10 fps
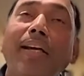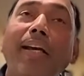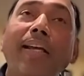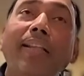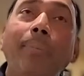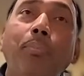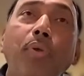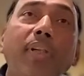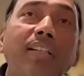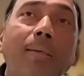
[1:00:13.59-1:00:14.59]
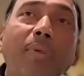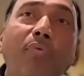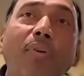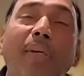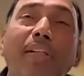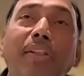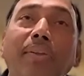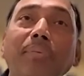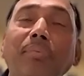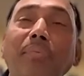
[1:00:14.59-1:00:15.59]
and they put in some
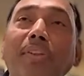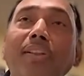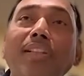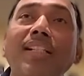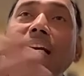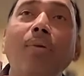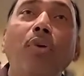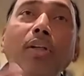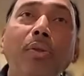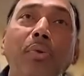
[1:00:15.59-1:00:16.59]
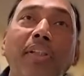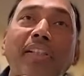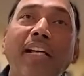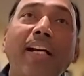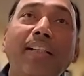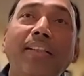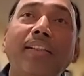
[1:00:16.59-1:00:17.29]
information just like what you do in chat